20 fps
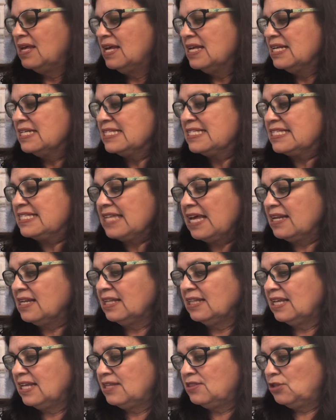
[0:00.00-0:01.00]

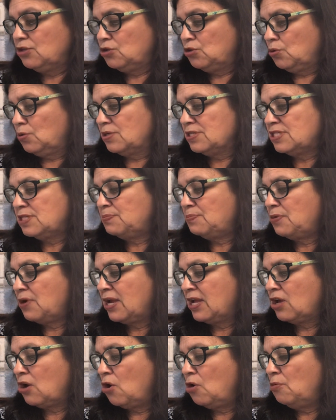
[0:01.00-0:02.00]
Suddenly, the door
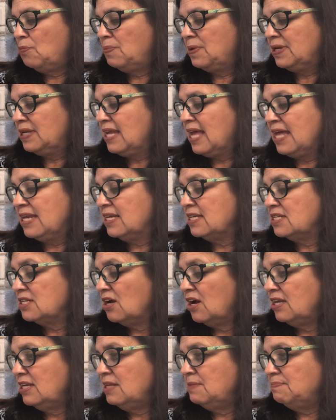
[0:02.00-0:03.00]
sprang open, and a
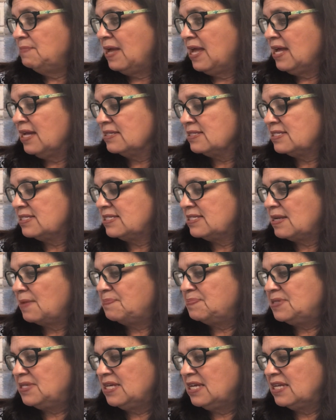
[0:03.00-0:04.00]
tiny man
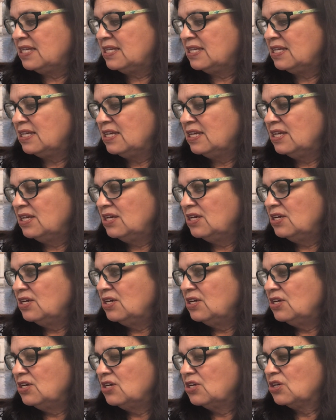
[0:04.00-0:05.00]
stepped in.
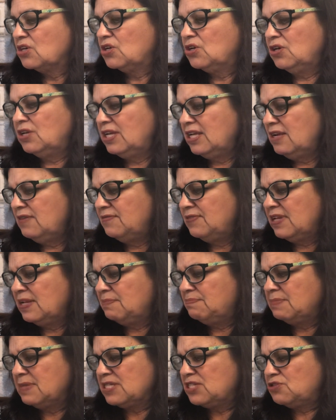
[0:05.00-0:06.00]
"Good
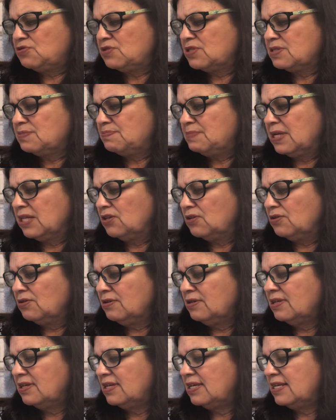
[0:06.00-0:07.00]
evening, Mistress
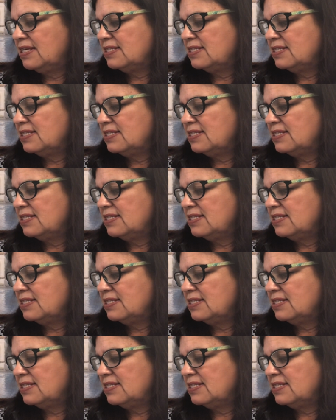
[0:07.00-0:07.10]
Miller," he